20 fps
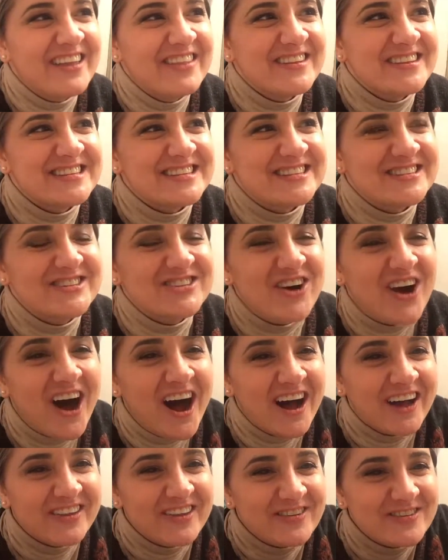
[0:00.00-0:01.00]
this
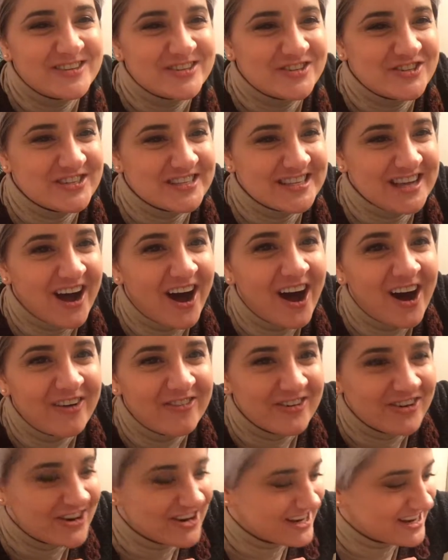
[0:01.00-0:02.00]
dog that was just
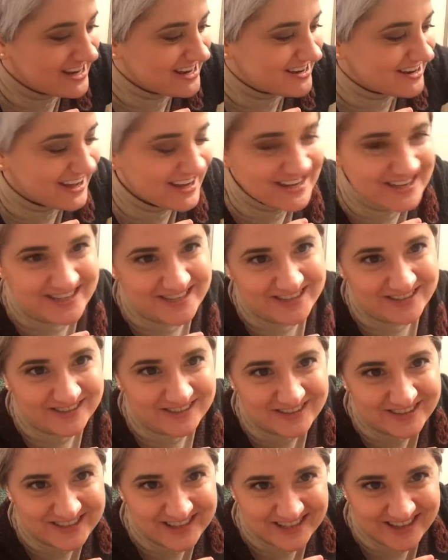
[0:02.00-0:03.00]
covered in
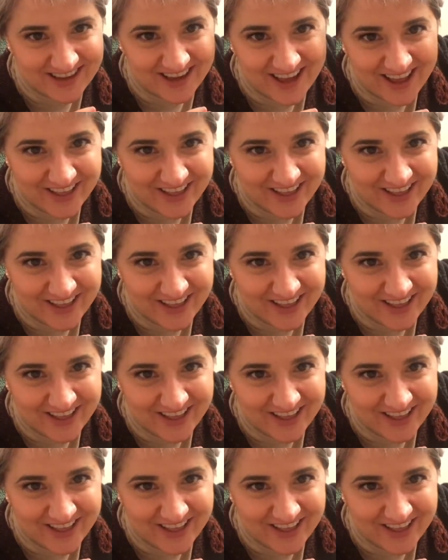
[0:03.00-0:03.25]
icicles.